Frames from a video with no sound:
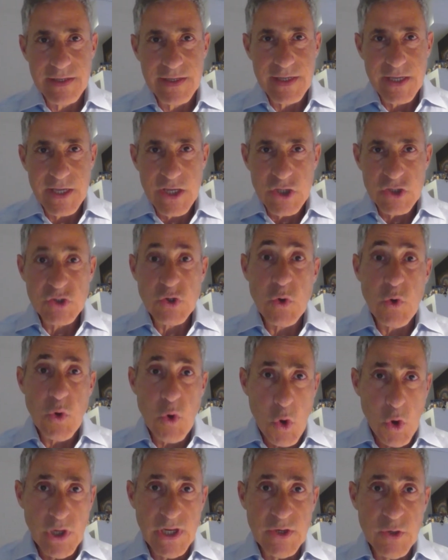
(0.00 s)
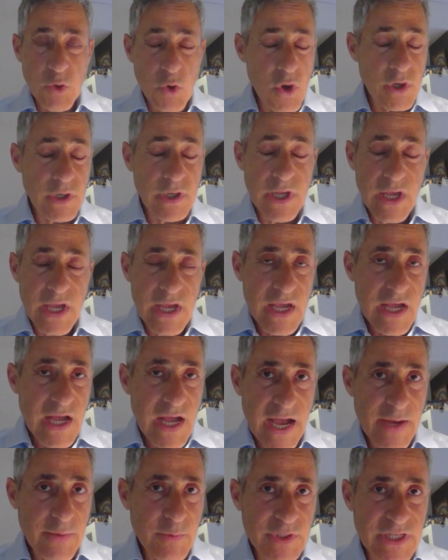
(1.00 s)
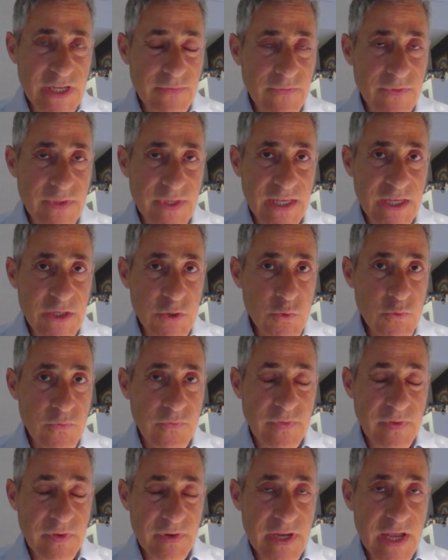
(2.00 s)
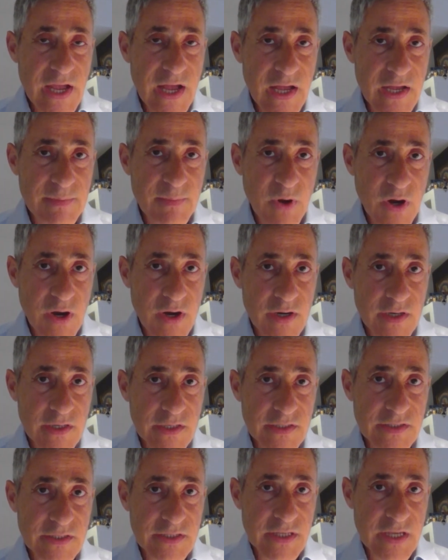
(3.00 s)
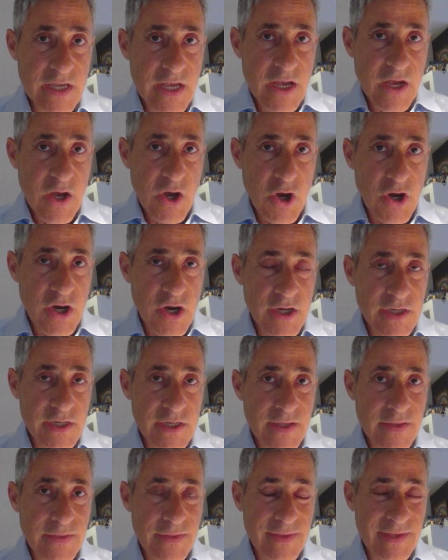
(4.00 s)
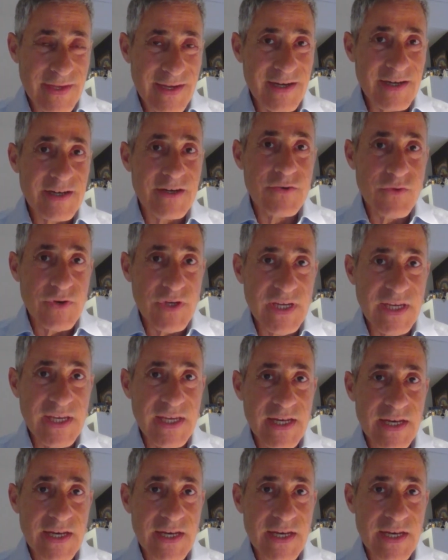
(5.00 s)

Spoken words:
So all in all, I would give the EU very high marks on their green